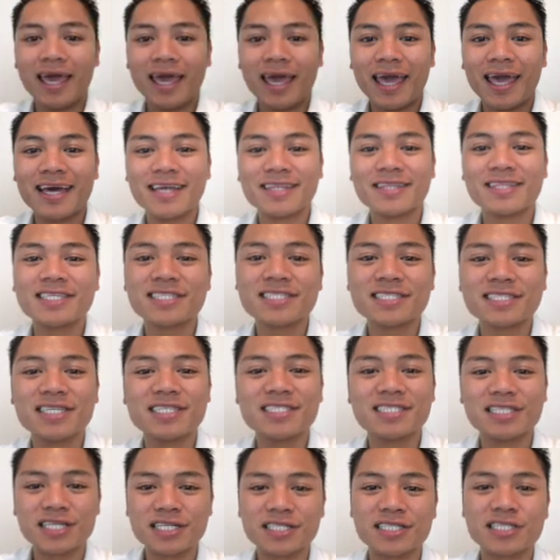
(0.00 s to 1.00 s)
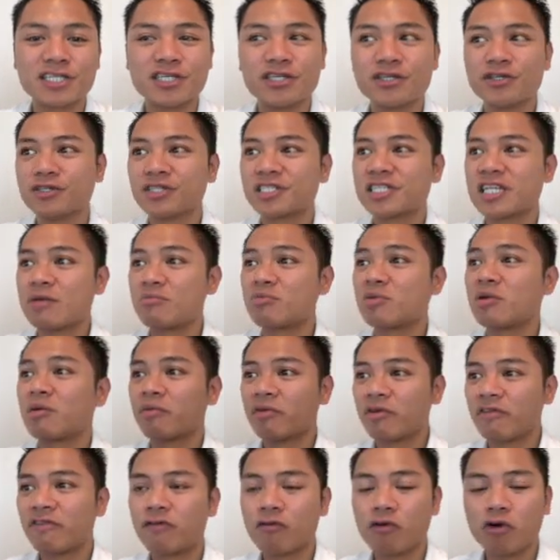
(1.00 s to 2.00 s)
And this leads us to step
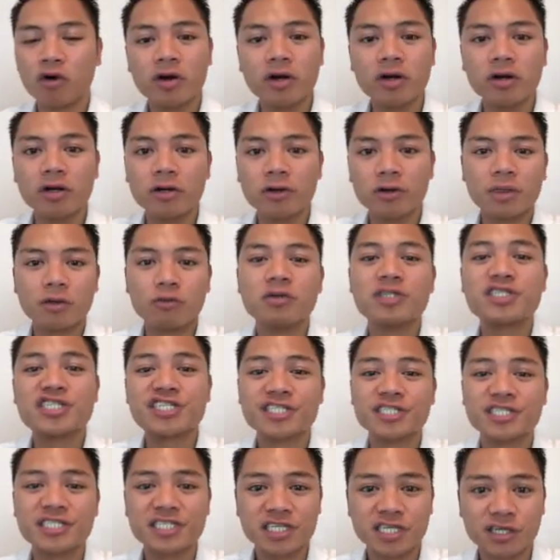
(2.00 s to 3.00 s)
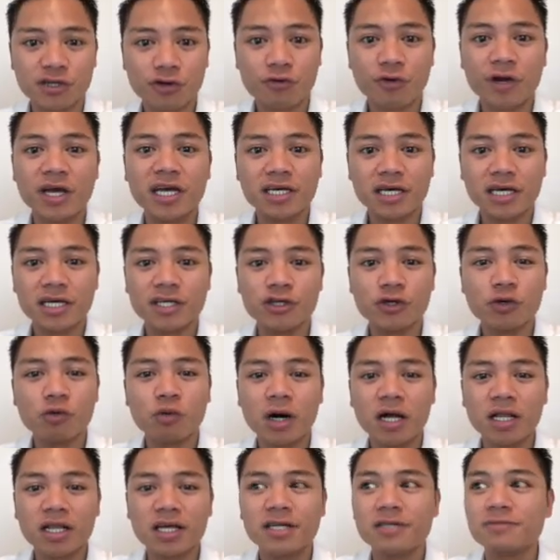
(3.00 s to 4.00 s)
number 4, which is to create a new
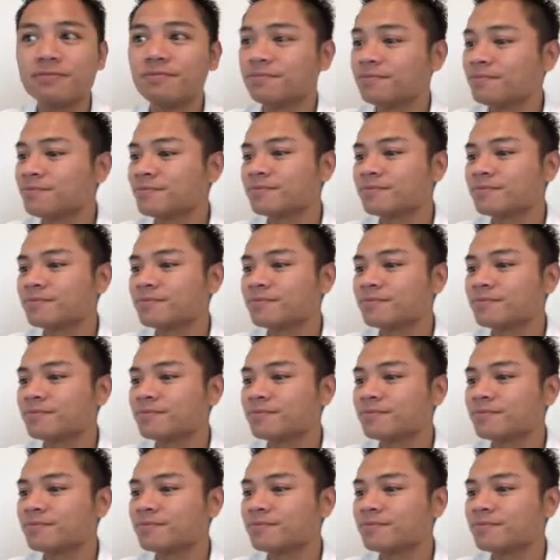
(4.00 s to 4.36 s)
wallet.